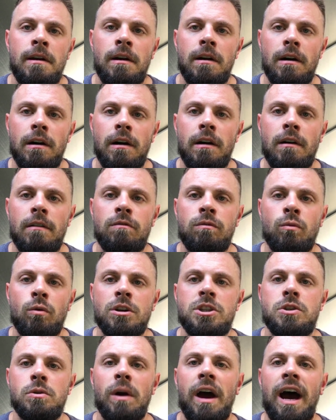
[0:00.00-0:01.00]
of
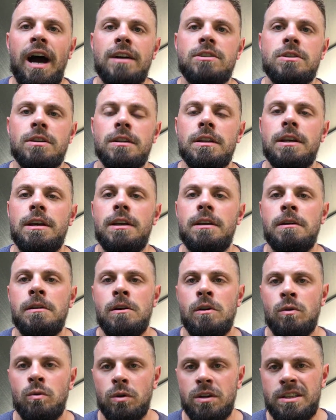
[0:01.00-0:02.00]
what you actually
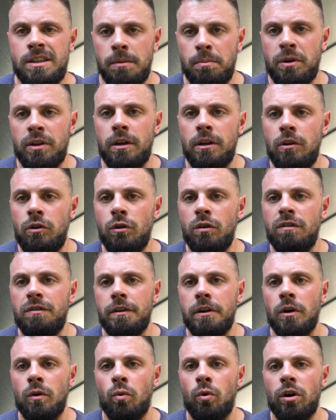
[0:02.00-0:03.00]
would typically do
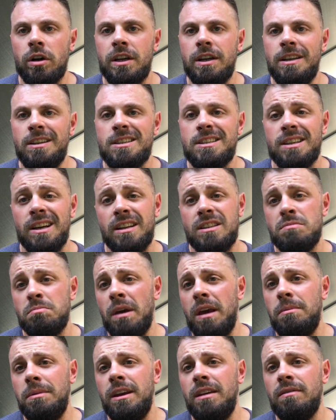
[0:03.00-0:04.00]
for your working sets,
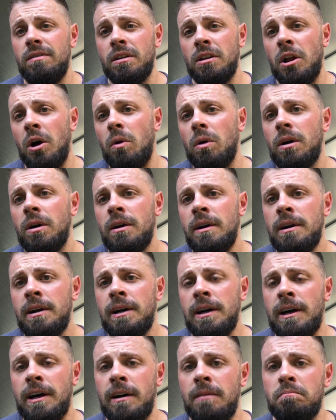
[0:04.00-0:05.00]
maybe even lower,
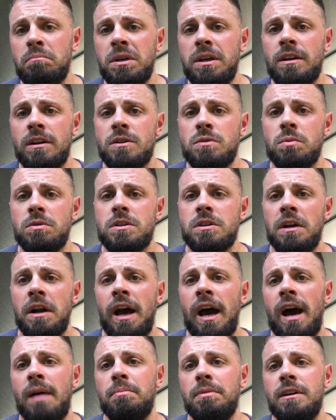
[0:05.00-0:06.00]
because what's going
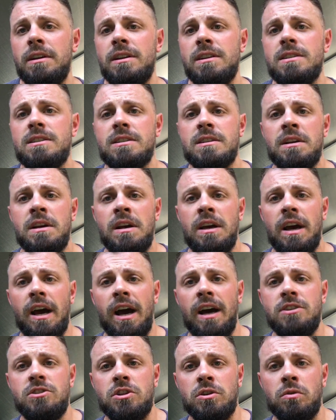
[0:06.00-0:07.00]
to happen is
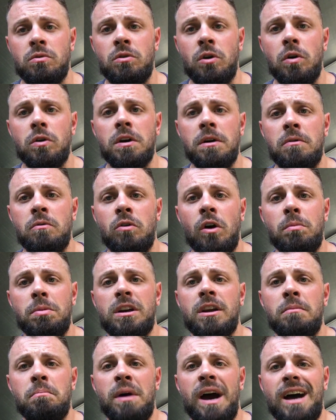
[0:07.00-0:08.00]
as your
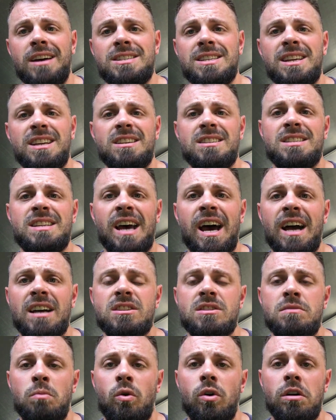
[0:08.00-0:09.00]
aerobic capacity gets
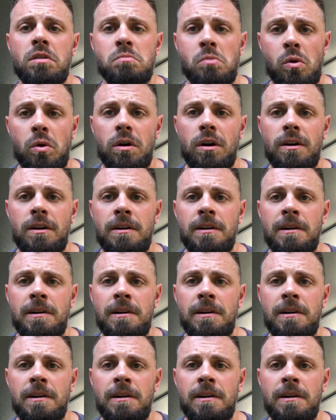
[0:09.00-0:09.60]
taxed more and more,